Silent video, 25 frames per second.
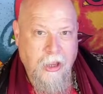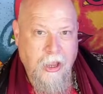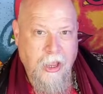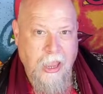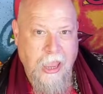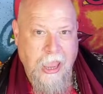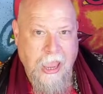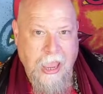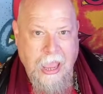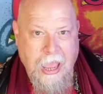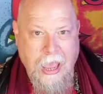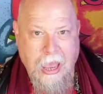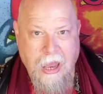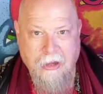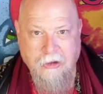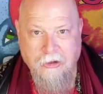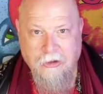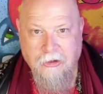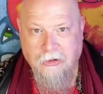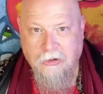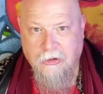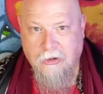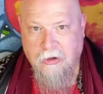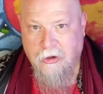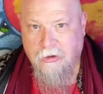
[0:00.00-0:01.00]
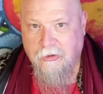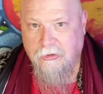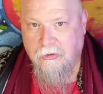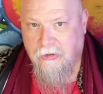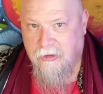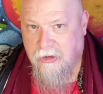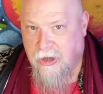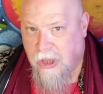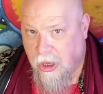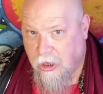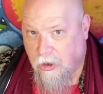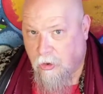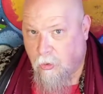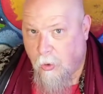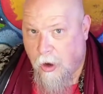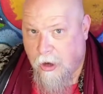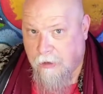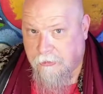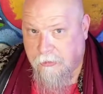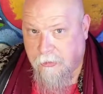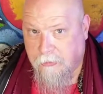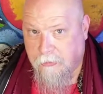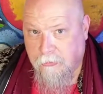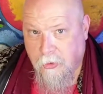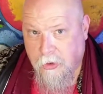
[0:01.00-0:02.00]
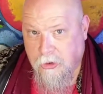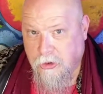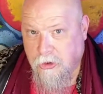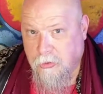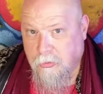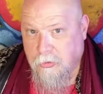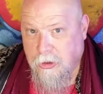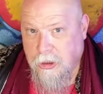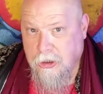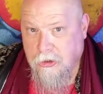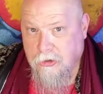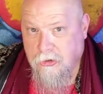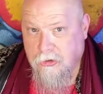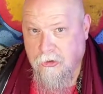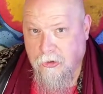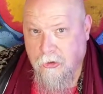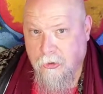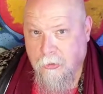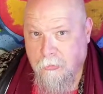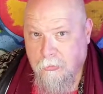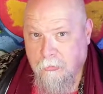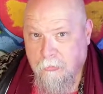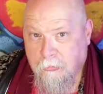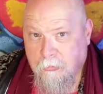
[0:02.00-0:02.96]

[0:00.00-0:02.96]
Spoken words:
and yet aggressive when you need to.